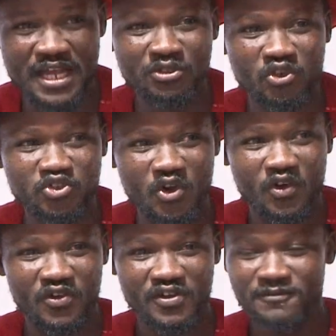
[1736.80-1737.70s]
Nanso,
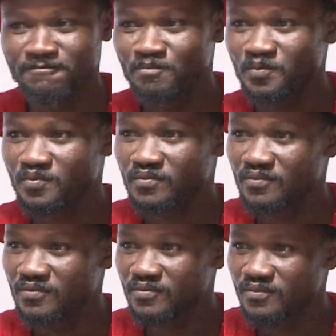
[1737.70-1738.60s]
so now yes, we yan
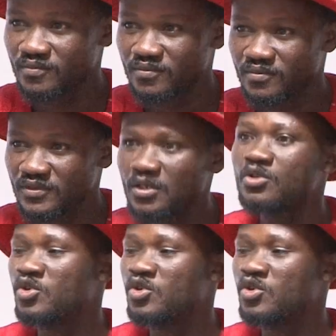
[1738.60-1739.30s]
shiny chrono.